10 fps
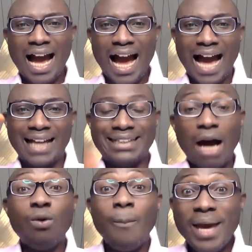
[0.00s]
And that
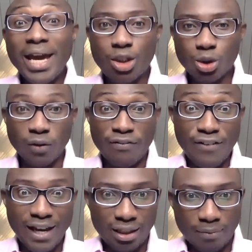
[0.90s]
will make you to
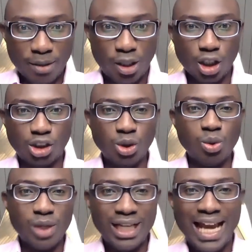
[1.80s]
fail, because you
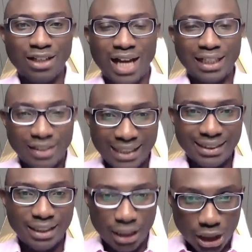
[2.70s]
really are not
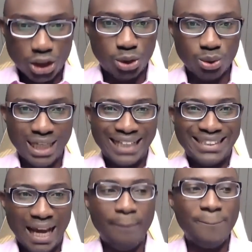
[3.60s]
addressing the issue that
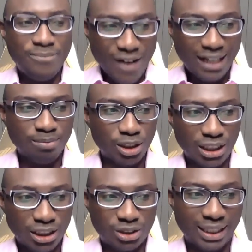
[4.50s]
they are very much
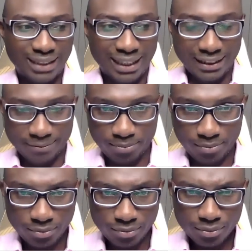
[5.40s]
interested in.
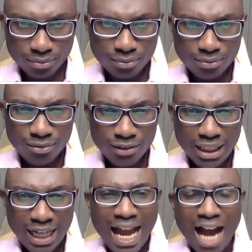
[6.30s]

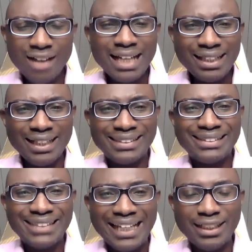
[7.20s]
Another thing is
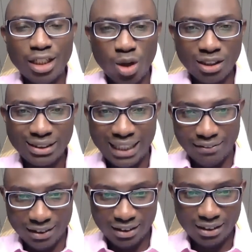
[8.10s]
selling the wrong service.